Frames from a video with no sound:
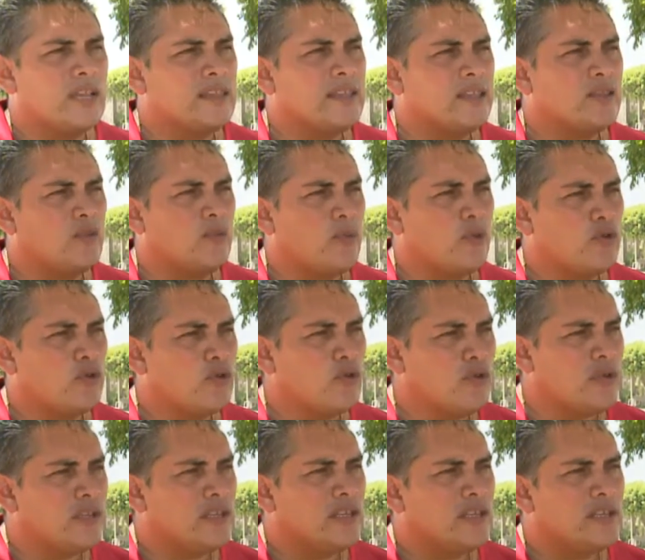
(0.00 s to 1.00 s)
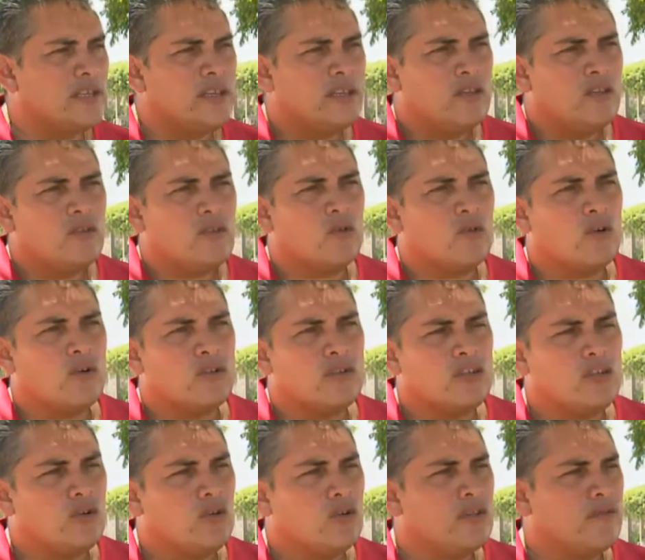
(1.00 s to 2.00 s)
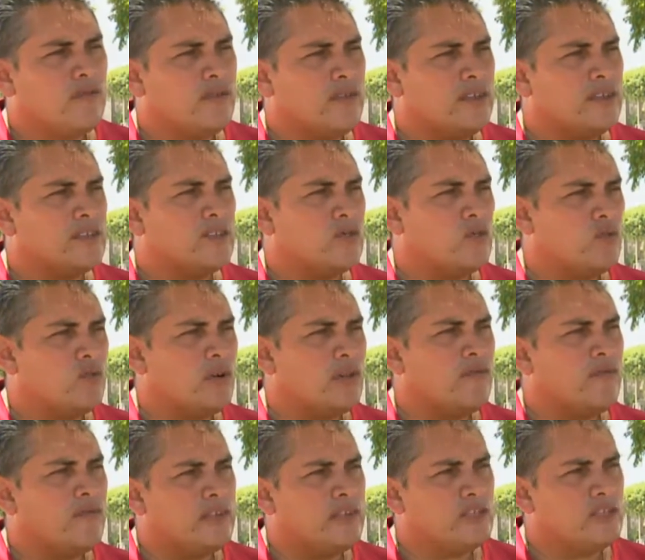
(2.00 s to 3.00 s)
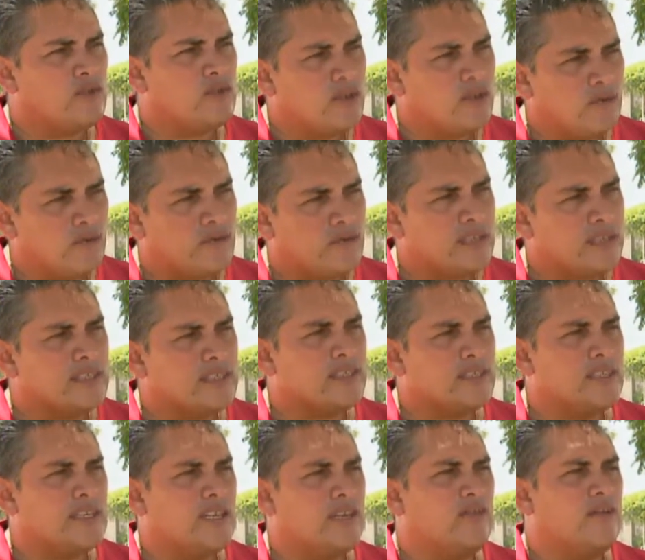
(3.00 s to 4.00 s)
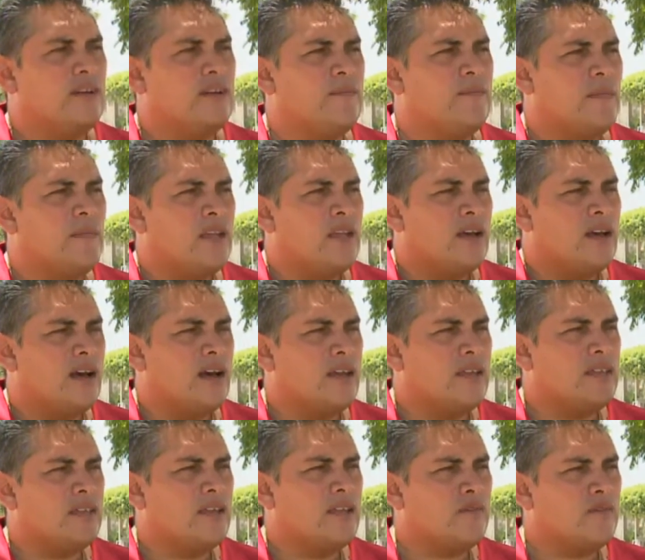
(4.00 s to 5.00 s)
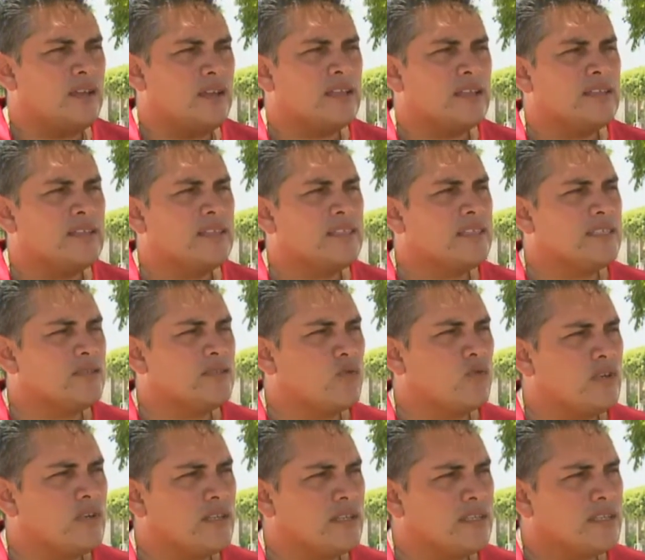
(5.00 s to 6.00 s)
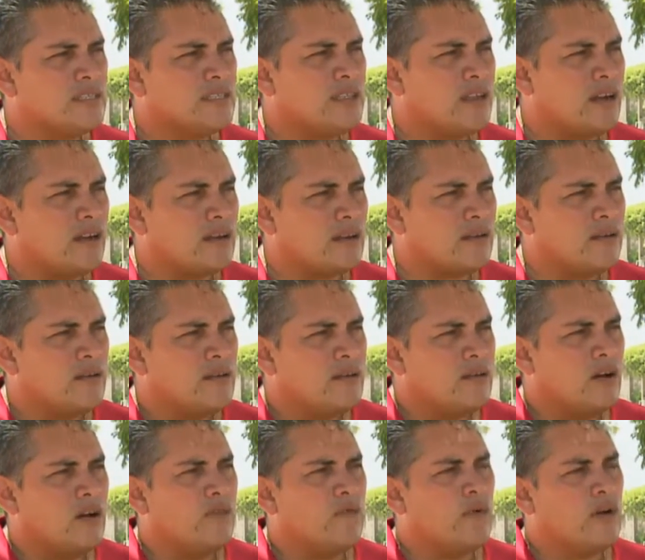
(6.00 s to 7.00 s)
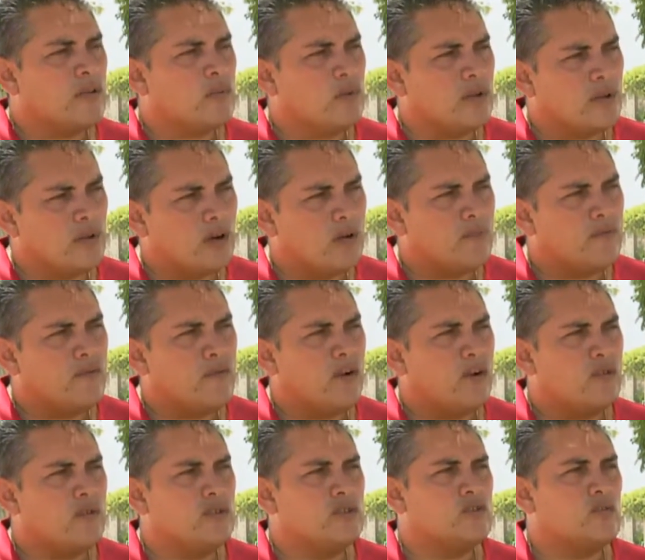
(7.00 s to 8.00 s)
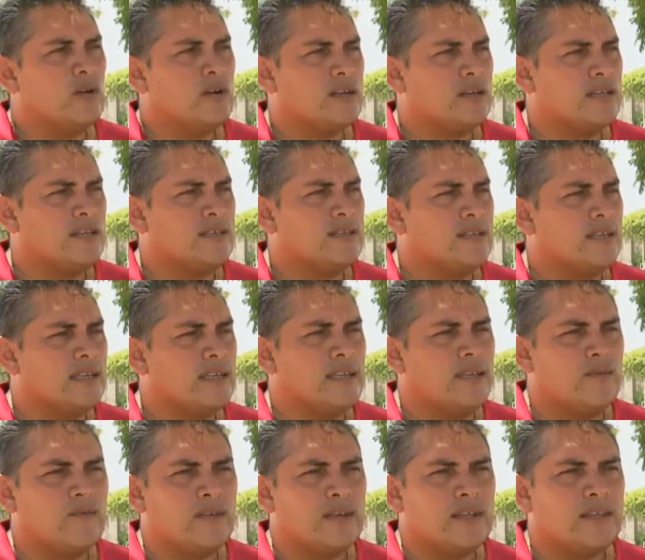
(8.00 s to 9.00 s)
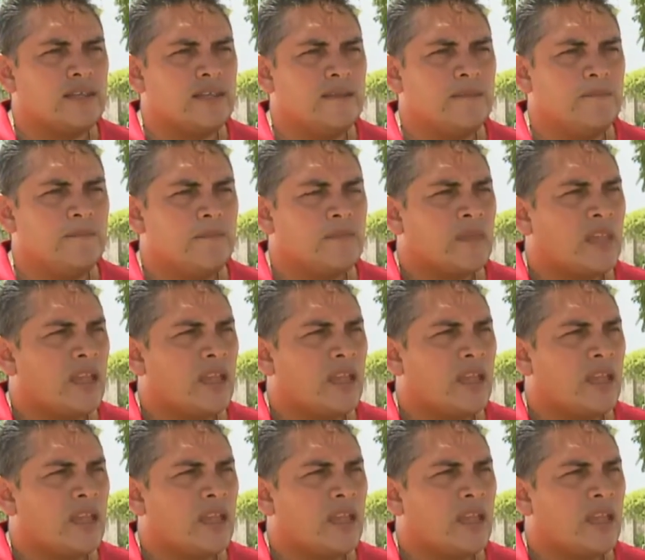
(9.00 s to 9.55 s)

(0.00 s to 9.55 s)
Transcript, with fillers: get that opportunity to continue on the phase two and phase three of this area. And definitely, this is only the start of what will come for Orange East. And definitely,